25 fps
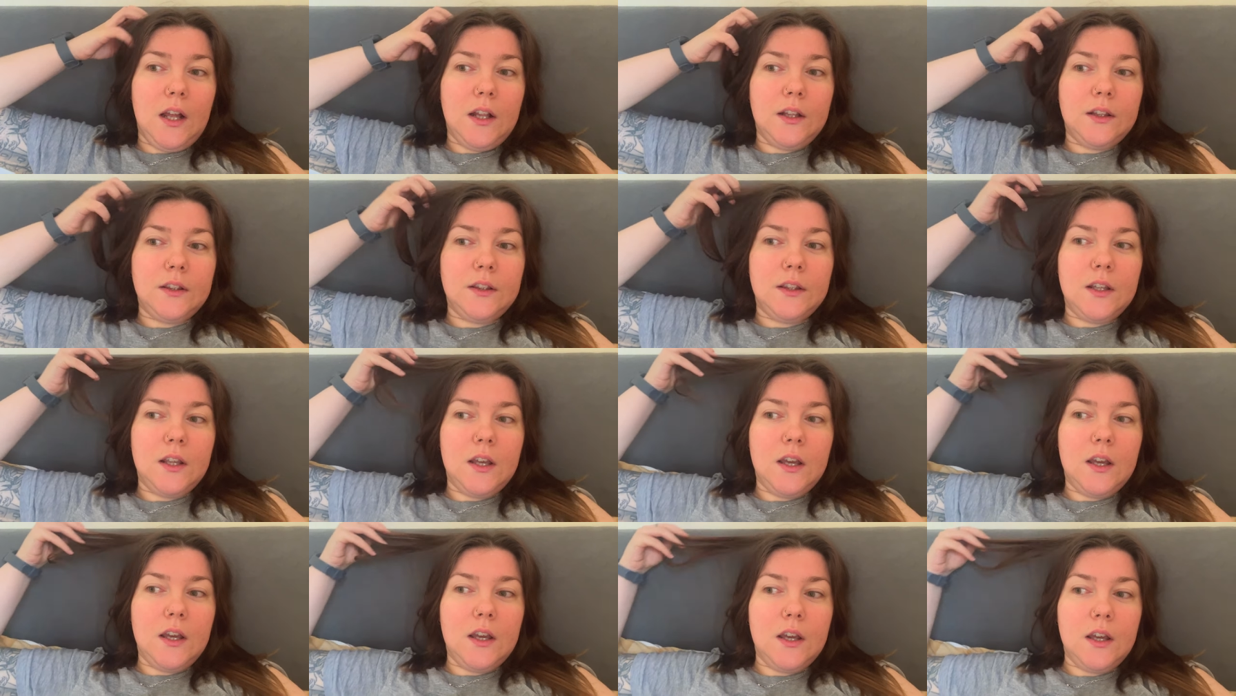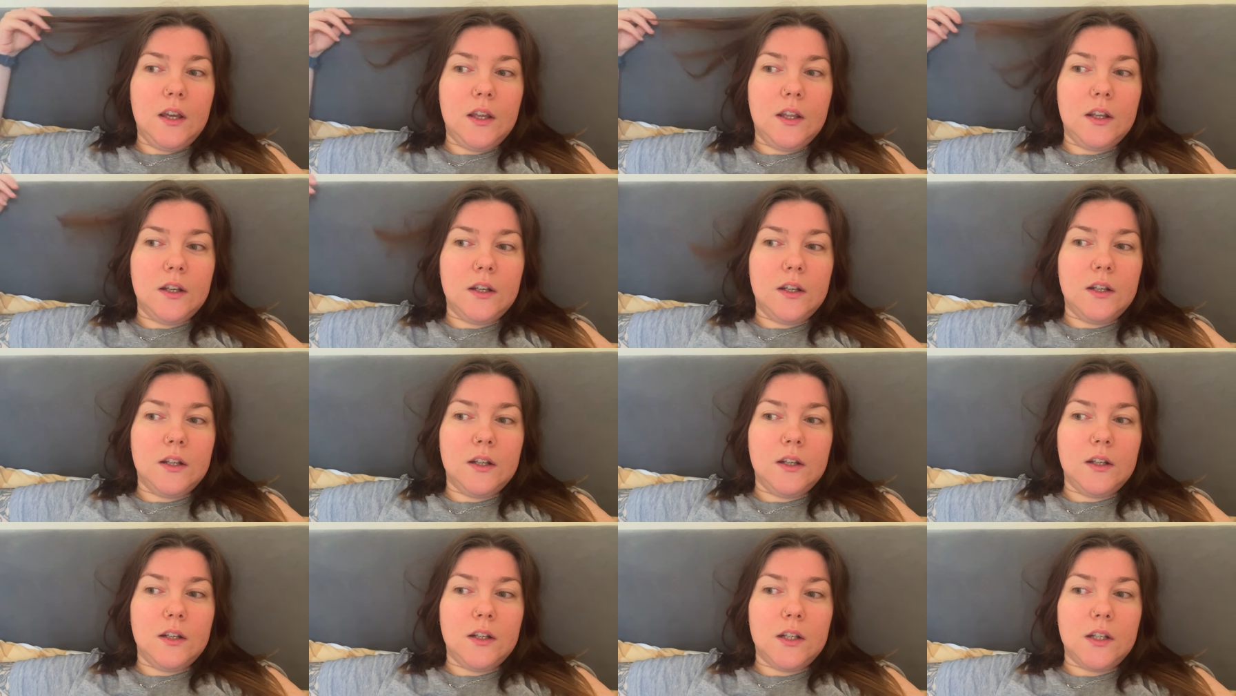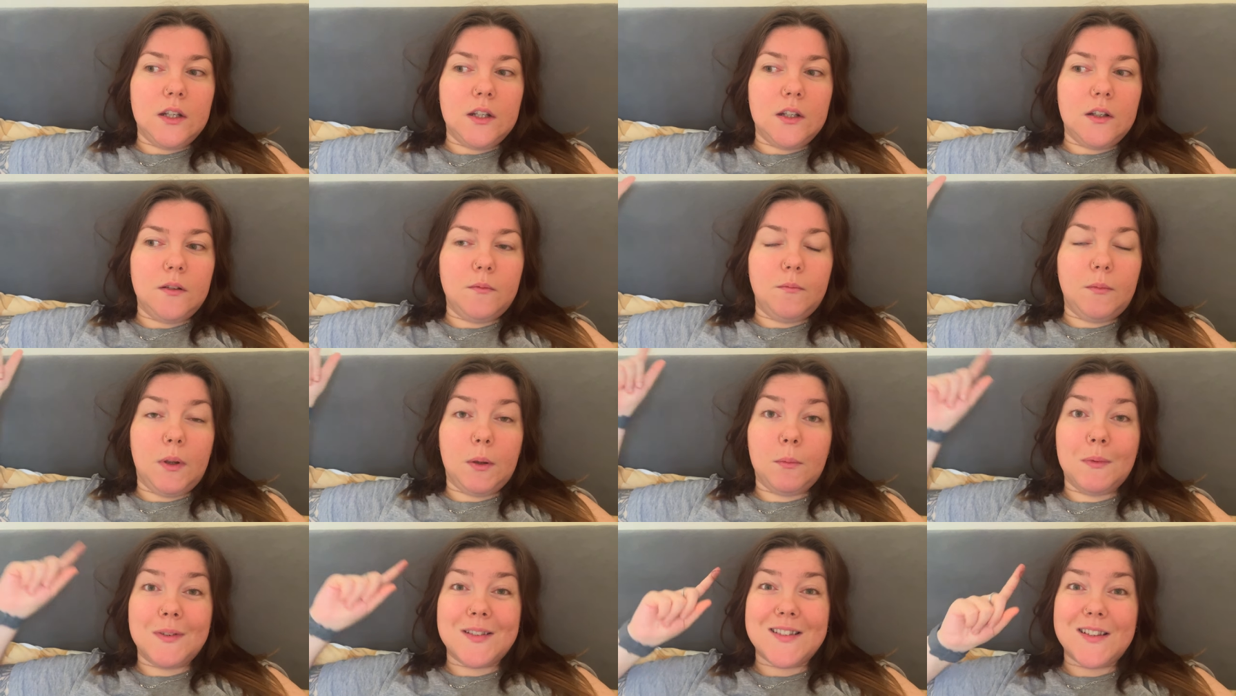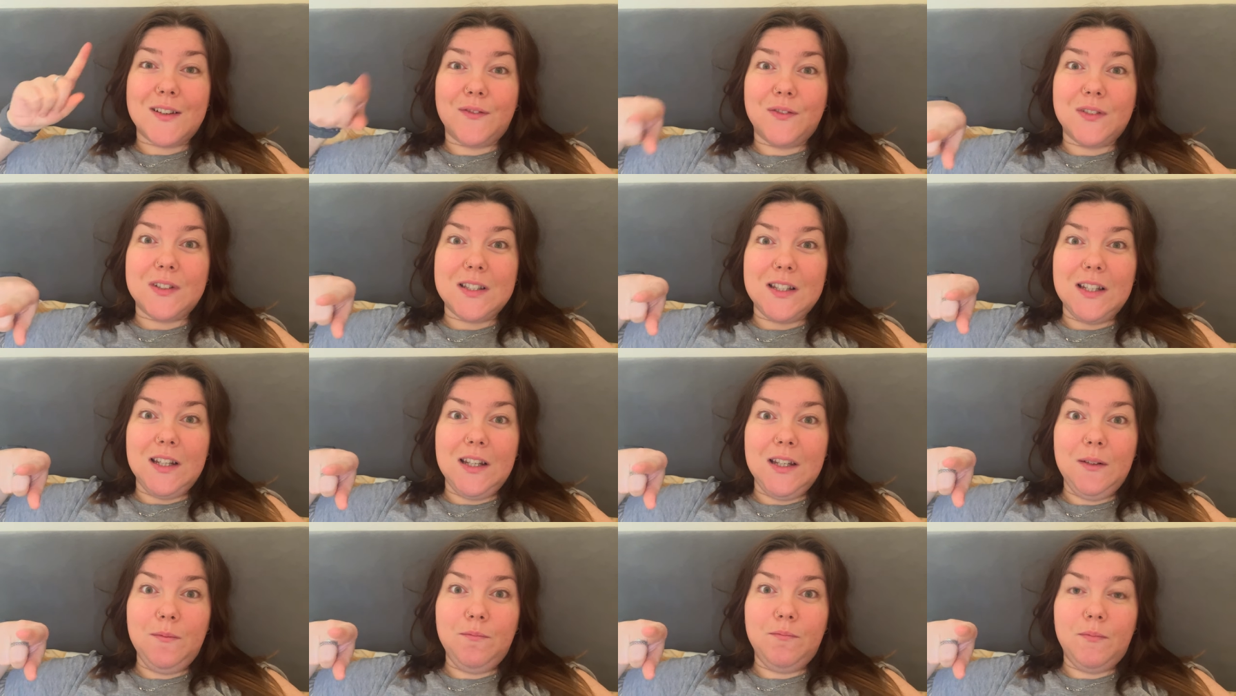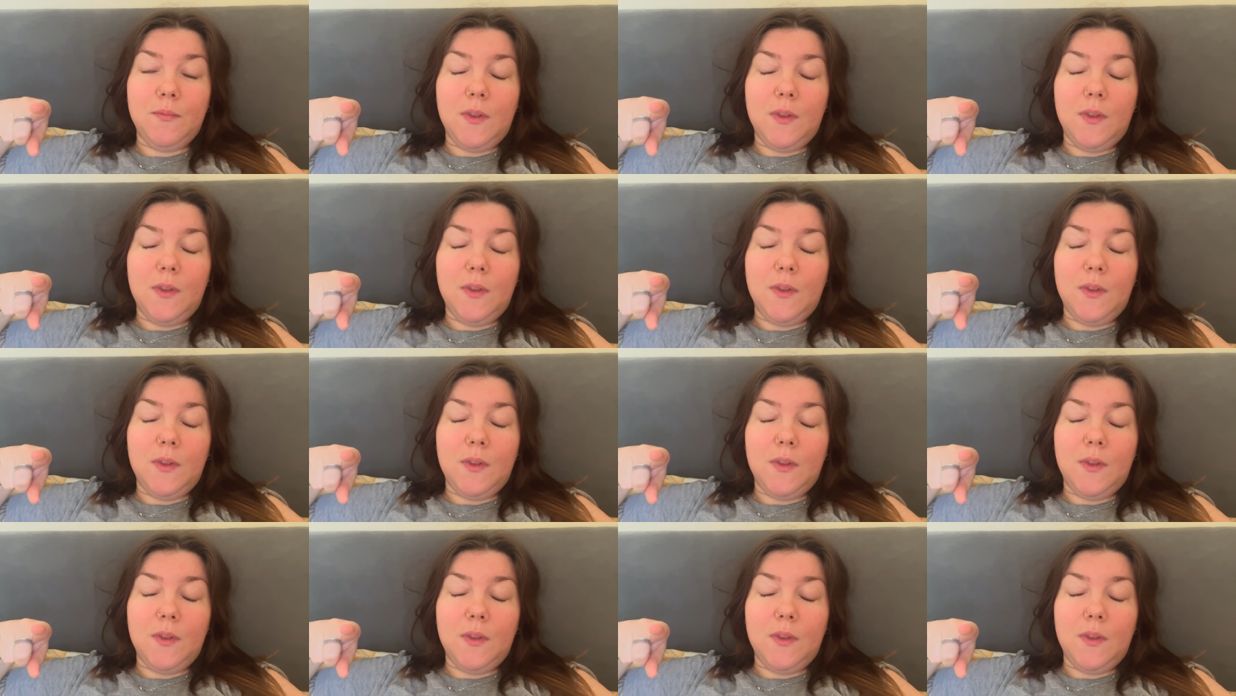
and then make myself tea